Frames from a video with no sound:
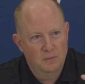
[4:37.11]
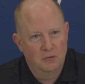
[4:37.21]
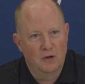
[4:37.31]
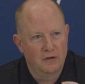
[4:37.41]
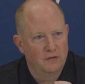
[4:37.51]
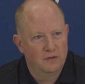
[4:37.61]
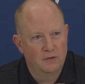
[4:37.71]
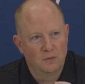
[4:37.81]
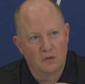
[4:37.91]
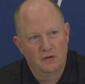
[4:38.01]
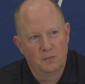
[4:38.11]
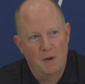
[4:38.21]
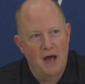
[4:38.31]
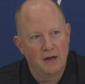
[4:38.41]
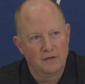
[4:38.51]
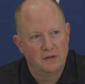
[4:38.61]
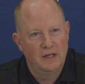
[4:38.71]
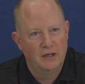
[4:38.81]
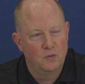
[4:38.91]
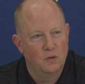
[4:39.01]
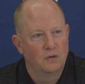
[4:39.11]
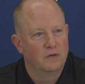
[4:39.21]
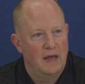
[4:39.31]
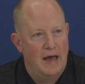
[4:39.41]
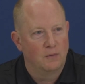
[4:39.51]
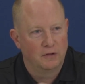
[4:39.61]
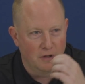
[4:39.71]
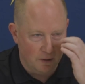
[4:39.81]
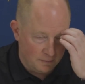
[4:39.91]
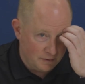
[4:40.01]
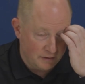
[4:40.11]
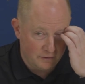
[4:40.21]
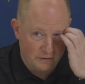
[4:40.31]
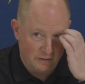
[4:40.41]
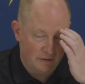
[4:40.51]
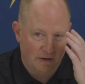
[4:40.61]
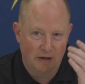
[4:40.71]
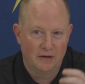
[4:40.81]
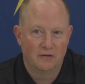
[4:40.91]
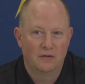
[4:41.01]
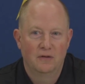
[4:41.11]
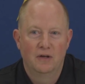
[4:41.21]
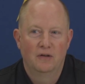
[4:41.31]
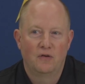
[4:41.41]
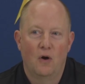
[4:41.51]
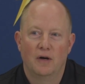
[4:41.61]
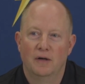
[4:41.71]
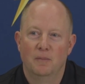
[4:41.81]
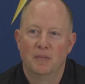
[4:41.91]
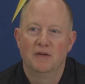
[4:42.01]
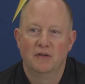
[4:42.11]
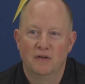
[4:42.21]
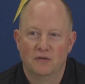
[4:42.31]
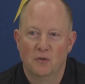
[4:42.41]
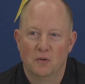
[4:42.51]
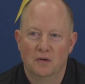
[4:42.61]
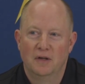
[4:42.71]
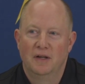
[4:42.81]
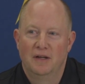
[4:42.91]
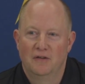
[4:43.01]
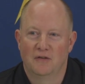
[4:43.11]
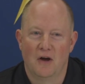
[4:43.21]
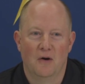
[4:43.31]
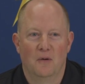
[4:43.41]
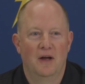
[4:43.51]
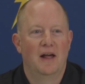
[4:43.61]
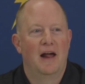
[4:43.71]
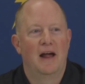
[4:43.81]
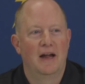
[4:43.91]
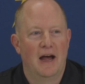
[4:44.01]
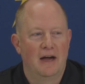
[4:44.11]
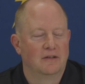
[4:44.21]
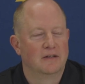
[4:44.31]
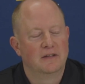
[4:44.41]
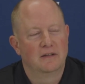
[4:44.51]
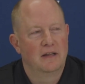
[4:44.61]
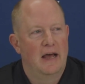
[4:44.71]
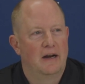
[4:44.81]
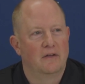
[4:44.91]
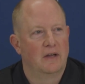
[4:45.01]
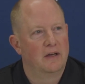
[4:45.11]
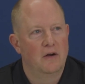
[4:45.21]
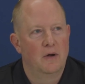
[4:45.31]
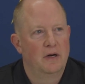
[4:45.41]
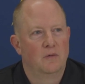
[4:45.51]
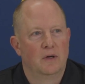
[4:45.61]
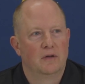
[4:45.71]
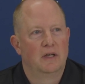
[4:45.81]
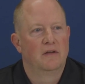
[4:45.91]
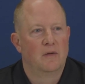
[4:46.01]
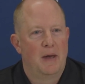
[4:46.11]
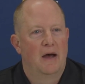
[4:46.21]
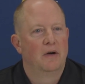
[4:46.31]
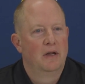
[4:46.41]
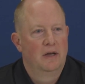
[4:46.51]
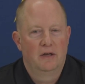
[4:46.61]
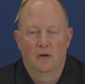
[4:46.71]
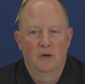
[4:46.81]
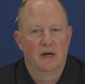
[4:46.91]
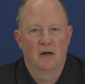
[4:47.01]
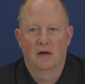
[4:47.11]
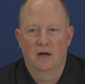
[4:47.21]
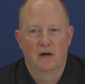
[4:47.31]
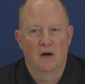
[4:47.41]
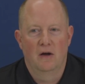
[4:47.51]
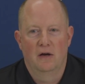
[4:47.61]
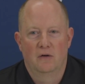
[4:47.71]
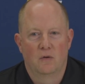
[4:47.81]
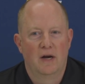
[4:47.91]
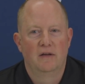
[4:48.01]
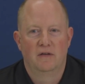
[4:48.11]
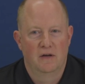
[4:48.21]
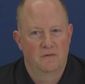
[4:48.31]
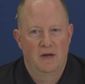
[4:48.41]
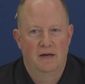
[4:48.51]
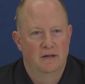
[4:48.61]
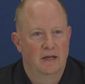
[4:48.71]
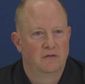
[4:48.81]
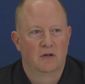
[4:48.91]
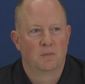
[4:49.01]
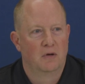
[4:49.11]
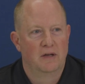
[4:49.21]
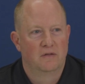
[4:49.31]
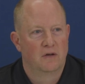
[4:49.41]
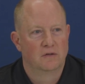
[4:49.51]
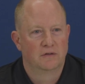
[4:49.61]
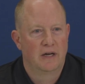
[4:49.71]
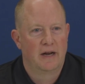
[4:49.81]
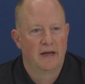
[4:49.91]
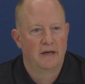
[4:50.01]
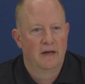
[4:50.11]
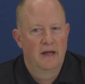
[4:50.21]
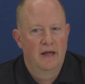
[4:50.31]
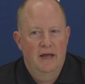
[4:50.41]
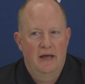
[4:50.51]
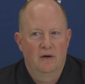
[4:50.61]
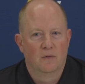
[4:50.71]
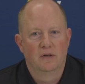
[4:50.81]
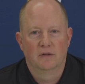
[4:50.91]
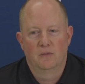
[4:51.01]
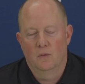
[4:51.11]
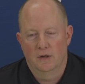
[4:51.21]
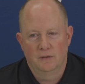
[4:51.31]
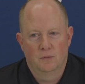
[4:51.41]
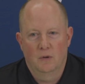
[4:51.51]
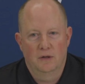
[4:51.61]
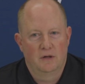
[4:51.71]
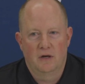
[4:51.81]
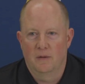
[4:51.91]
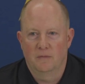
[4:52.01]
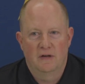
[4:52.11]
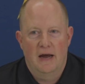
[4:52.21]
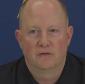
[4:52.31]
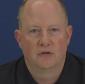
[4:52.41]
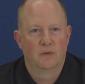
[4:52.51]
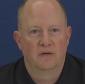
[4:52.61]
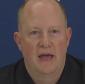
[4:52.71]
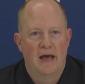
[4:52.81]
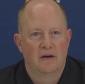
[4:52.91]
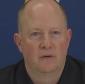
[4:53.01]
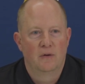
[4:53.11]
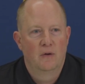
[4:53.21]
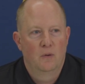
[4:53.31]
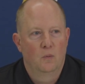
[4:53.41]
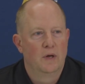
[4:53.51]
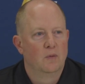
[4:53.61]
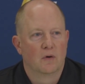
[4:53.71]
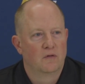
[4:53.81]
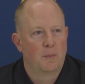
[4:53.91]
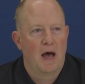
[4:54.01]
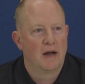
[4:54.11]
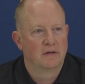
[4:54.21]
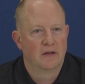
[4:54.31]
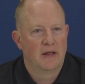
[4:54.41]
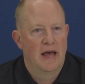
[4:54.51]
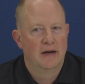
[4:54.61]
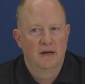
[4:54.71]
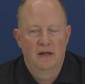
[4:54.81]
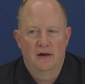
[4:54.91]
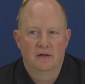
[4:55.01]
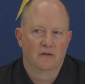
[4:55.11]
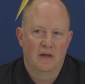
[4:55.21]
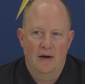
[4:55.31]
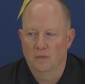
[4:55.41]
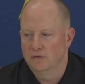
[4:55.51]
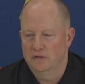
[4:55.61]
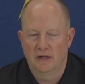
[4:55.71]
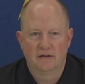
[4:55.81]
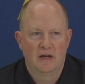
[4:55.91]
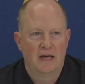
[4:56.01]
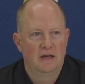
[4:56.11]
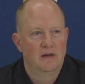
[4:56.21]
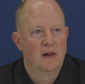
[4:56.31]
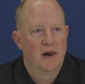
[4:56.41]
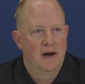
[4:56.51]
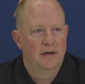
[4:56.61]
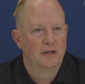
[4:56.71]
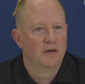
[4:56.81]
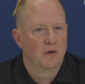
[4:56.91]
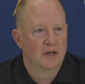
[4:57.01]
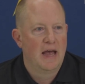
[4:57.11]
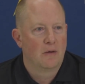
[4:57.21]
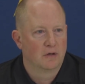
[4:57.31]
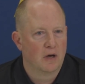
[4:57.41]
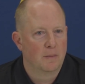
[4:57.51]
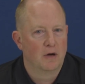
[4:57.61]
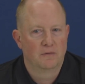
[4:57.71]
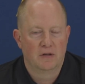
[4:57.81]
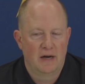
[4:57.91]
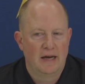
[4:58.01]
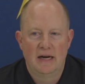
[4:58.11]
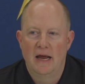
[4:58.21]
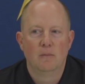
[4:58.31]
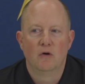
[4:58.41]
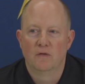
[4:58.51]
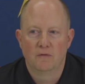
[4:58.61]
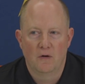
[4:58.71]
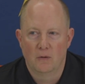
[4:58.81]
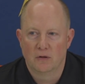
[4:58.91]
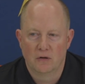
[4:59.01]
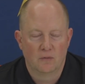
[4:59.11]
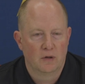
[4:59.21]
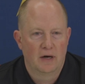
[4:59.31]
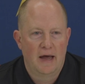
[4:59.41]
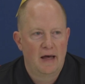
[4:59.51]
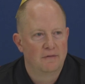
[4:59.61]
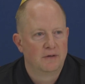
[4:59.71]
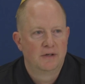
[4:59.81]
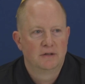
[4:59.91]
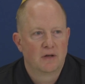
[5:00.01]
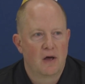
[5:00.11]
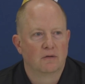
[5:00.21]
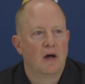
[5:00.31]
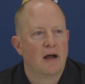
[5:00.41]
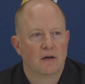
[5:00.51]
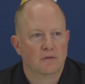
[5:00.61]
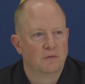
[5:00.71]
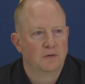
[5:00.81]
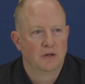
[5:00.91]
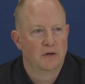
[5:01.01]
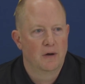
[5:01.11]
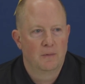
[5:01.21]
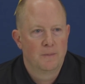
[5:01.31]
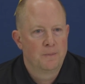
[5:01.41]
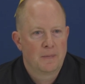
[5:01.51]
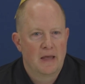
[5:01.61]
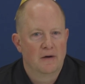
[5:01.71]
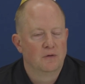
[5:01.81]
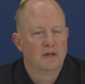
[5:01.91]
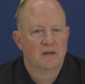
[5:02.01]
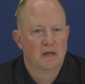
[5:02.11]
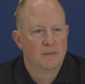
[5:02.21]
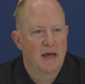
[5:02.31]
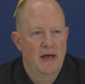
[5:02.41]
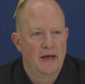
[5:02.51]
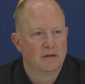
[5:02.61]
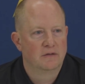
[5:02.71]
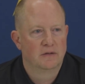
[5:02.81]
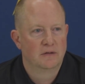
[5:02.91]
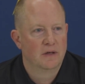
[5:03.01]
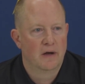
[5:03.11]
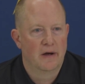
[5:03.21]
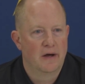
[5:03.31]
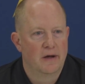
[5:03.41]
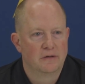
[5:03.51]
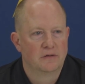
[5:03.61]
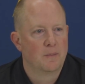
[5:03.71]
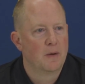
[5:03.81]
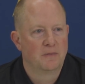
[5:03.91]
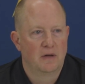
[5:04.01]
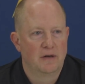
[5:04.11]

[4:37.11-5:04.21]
plus response equals outcome. I think it's taught in business school. So I, I listened to that and I was like, you know what? It really is about, you know, we had a, an, a crazy event that took place Thursday night and really what what comes down to is how do we respond to that because that will dictate you know the outcome of tonight and moving forward because we're going to have a lot of you know every team has uh, some ups